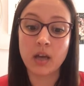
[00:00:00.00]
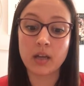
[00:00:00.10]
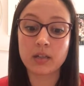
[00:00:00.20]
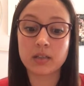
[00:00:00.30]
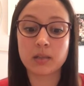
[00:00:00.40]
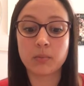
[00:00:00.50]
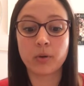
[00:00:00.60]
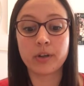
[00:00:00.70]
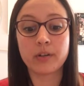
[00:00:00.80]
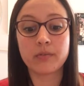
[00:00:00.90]
It is
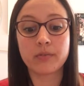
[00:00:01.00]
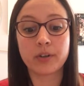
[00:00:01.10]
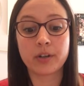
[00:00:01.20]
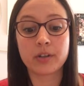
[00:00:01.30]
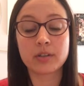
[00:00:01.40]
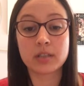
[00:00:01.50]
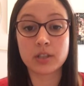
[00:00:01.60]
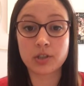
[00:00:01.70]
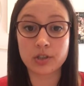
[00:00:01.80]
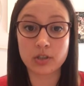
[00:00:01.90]
important for
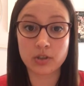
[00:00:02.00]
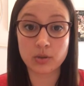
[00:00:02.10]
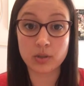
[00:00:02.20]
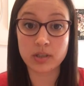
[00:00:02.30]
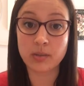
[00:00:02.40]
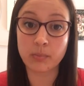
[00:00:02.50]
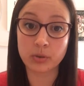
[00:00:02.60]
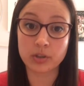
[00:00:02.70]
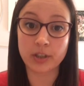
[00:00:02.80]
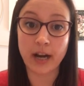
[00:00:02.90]
teachers to use simple
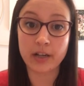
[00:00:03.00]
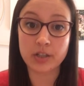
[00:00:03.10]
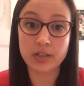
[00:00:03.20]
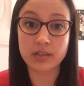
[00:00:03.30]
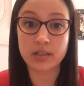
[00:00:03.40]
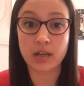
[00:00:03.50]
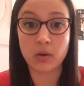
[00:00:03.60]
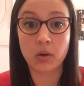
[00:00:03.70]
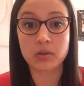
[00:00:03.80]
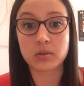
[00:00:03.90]
directions and
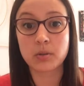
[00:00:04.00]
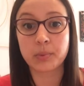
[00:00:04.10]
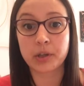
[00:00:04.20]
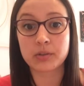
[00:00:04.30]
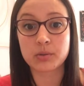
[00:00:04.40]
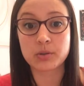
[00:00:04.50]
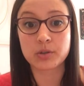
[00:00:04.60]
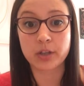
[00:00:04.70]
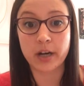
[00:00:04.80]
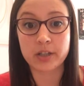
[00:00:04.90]
also break those
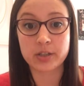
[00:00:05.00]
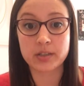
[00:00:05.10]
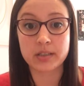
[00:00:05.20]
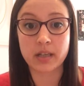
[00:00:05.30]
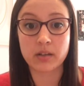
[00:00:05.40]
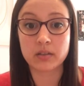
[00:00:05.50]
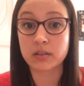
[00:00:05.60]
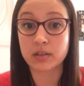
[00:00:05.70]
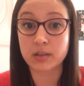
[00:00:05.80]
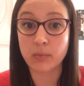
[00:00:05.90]
directions down
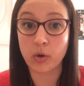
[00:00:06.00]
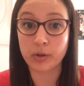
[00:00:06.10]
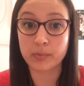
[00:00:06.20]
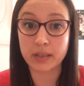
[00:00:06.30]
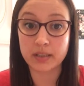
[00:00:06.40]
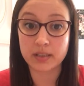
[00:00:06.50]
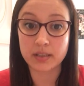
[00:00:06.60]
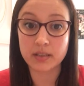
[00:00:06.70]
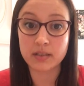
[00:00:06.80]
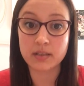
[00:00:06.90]
into smaller
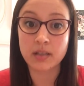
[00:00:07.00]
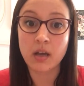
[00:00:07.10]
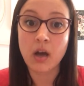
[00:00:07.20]
pieces.